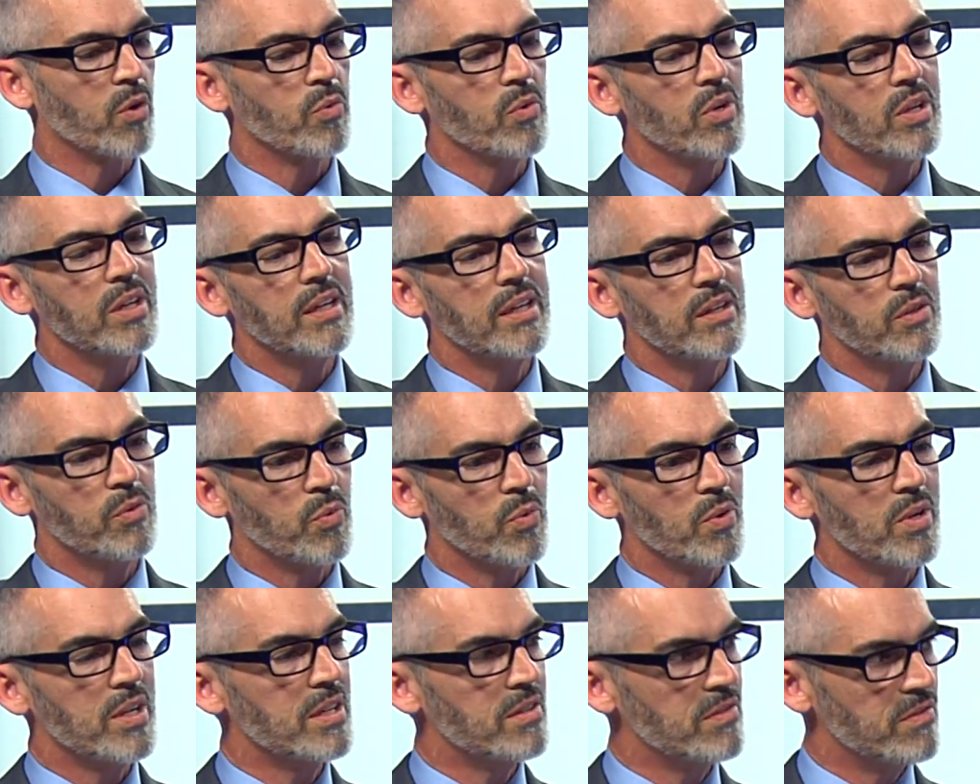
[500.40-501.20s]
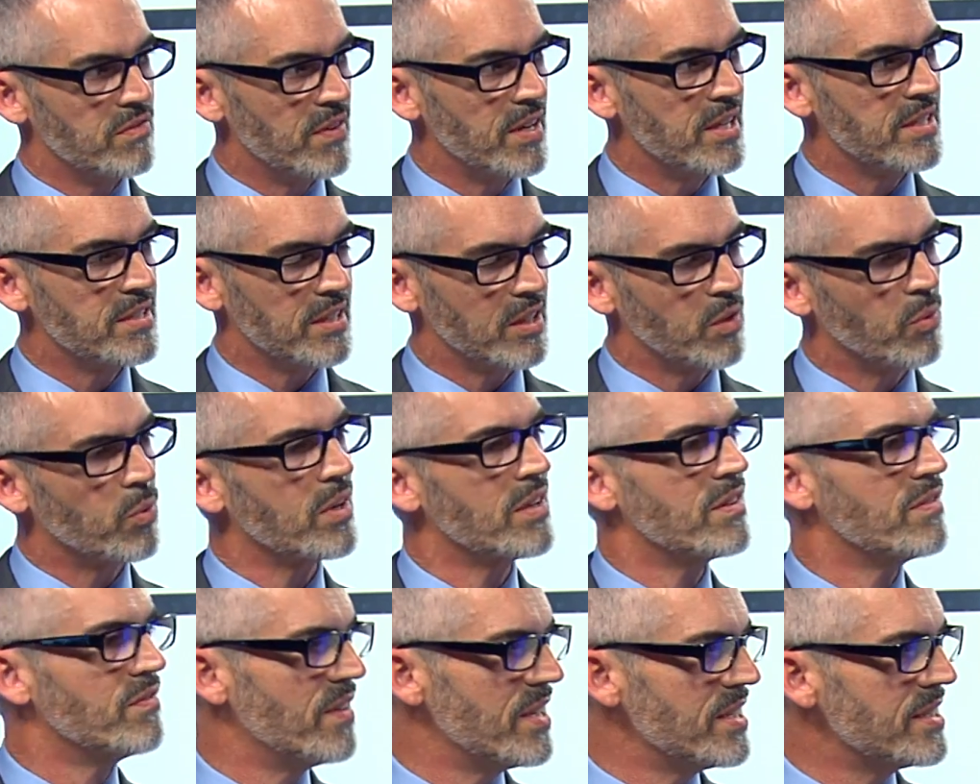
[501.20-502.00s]
really
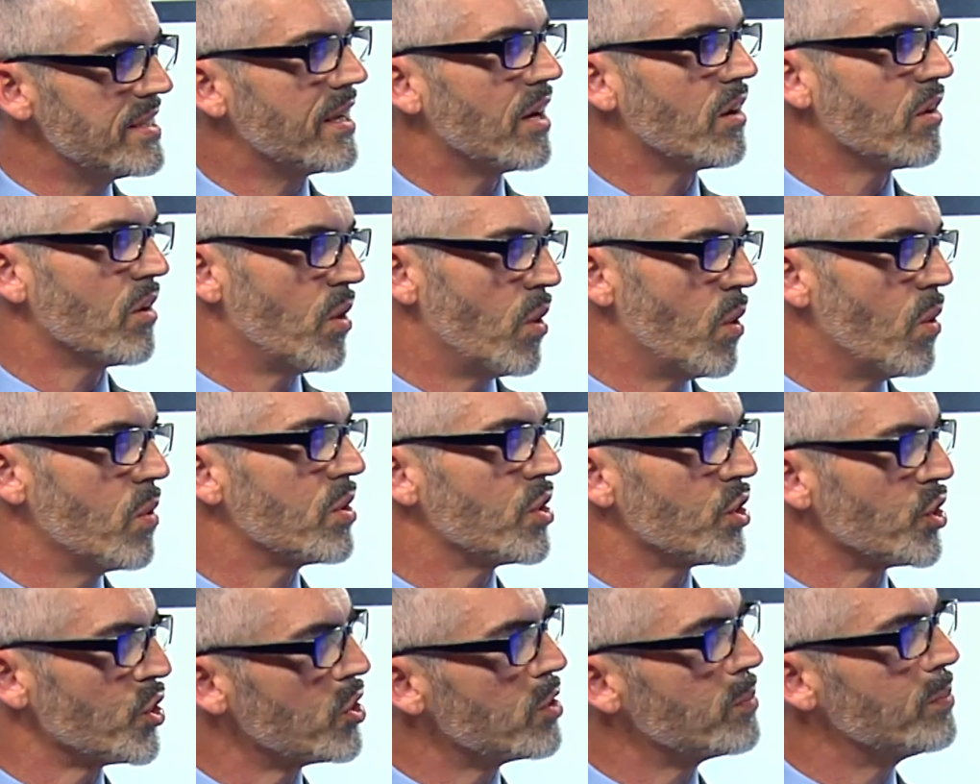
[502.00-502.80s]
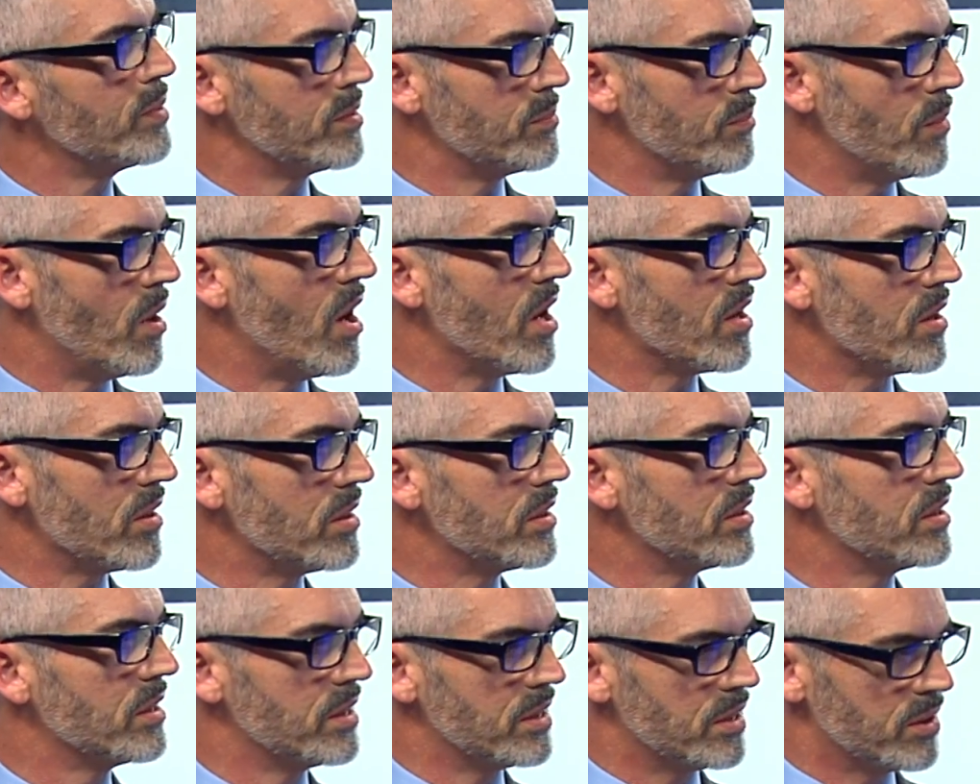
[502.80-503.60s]
inventing our own urban
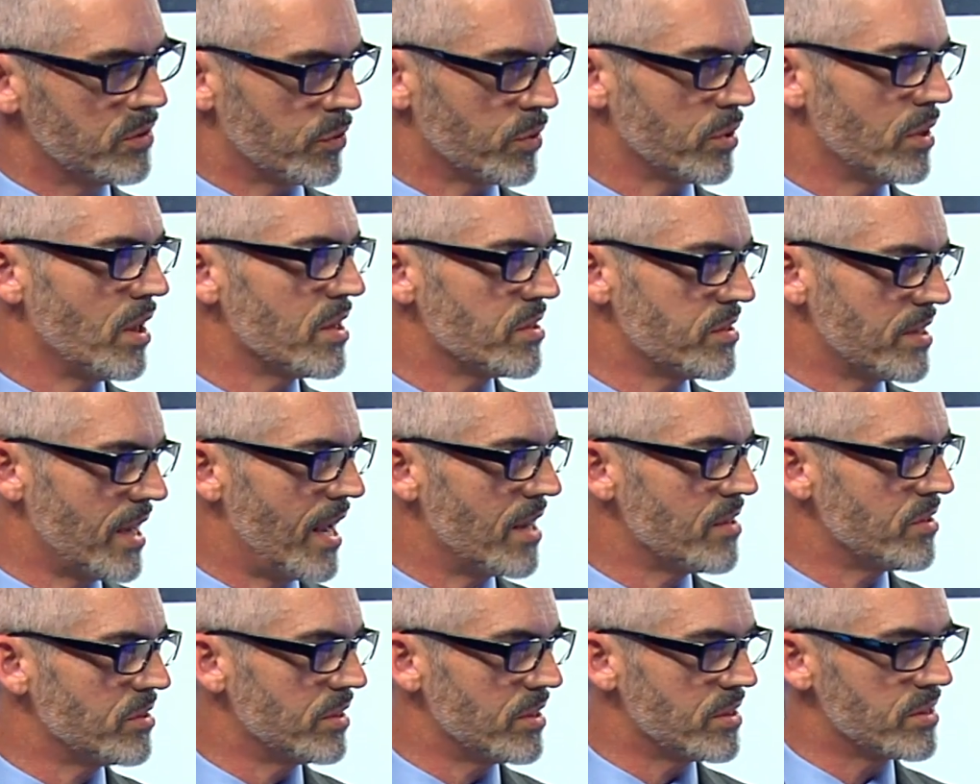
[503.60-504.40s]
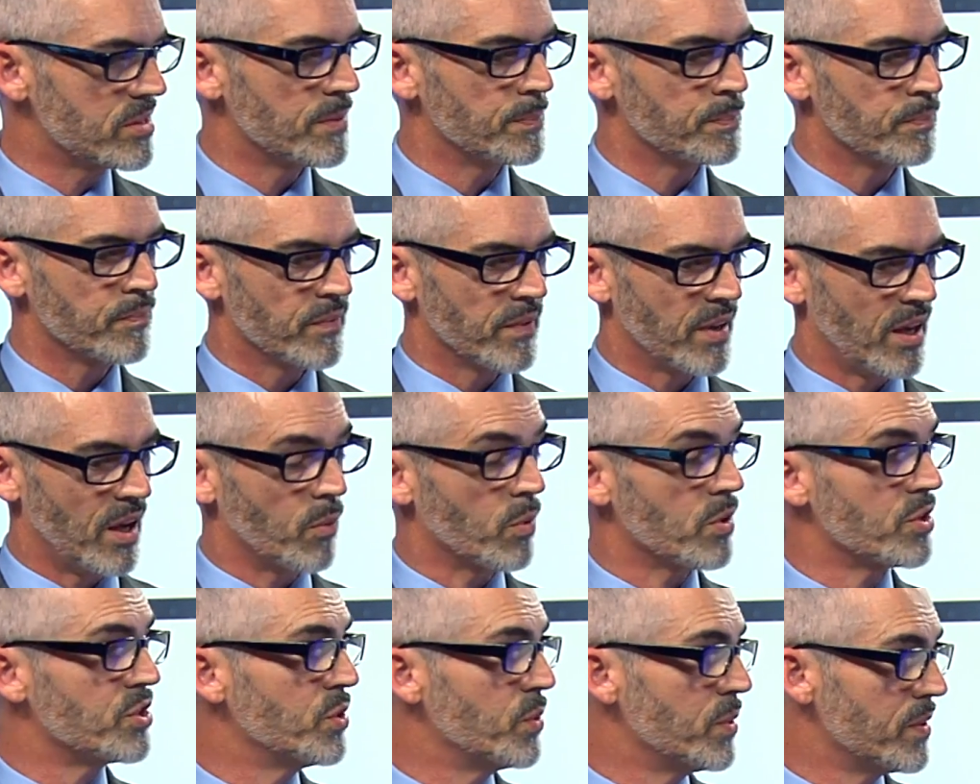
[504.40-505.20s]
model for Los Angeles, and
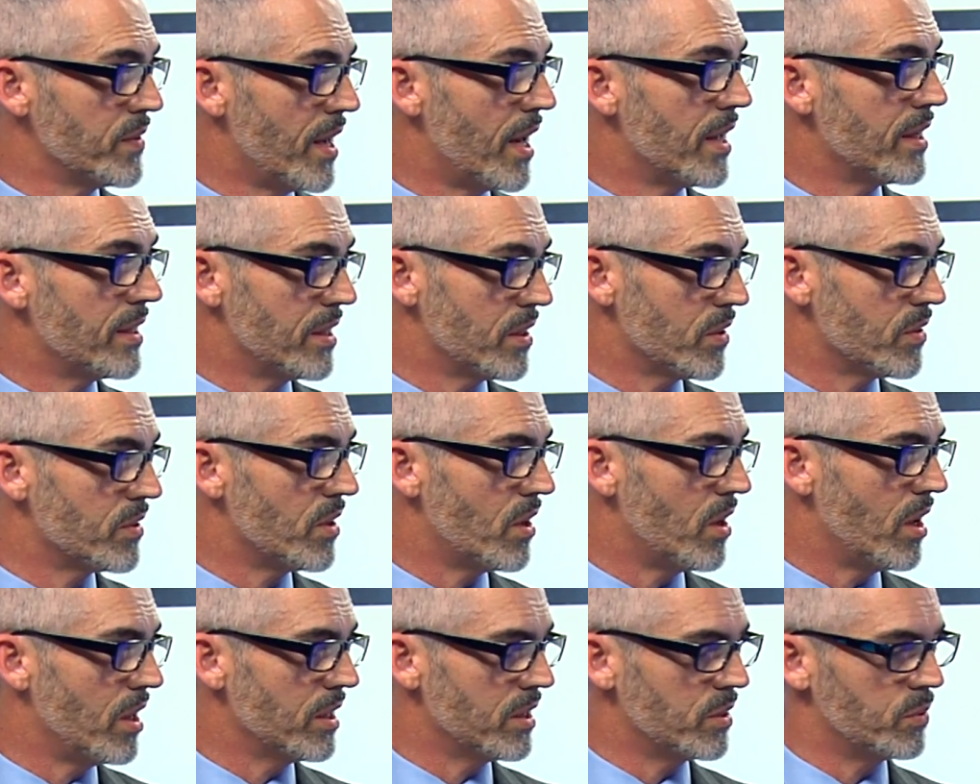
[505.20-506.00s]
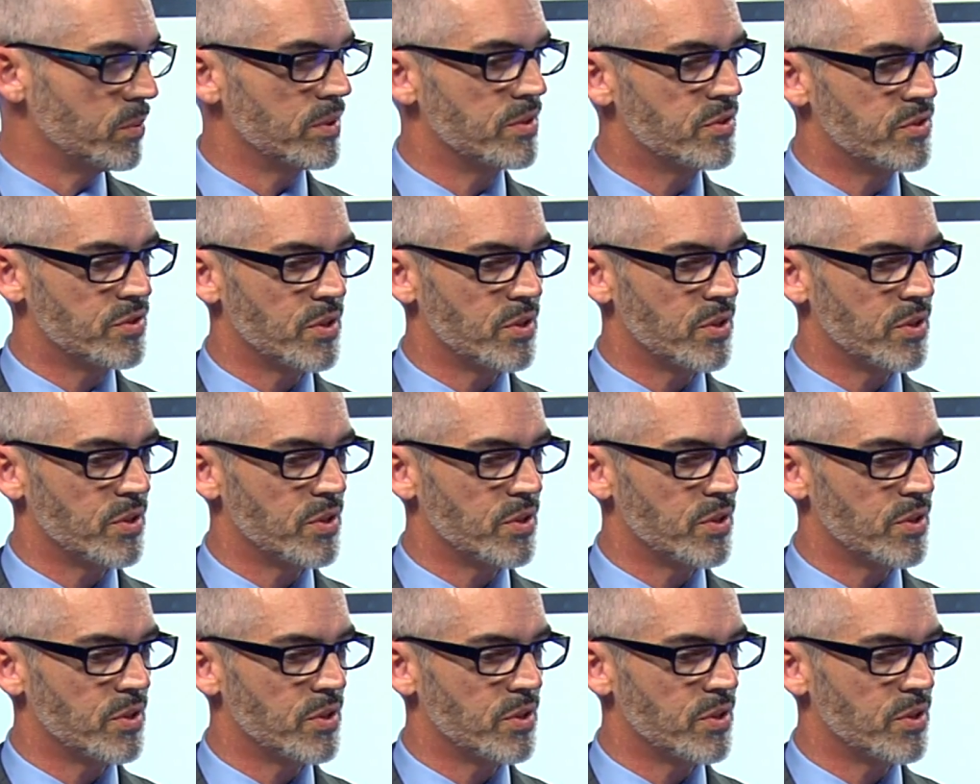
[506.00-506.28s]
we're doing that here in Hollywood.